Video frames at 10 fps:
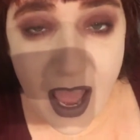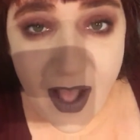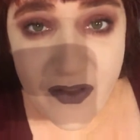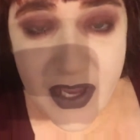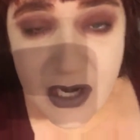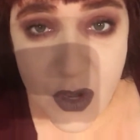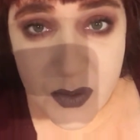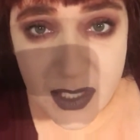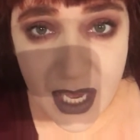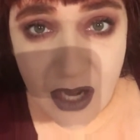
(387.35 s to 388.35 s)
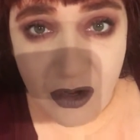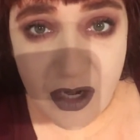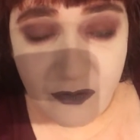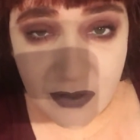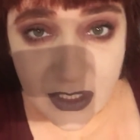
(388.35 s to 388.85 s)
And they don't care
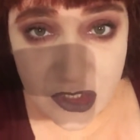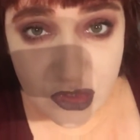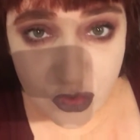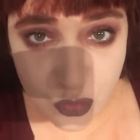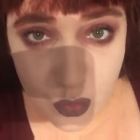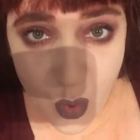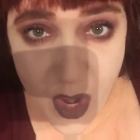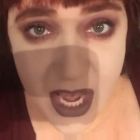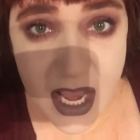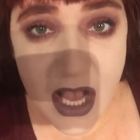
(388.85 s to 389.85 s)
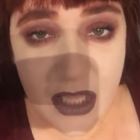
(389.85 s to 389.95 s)
if they destroy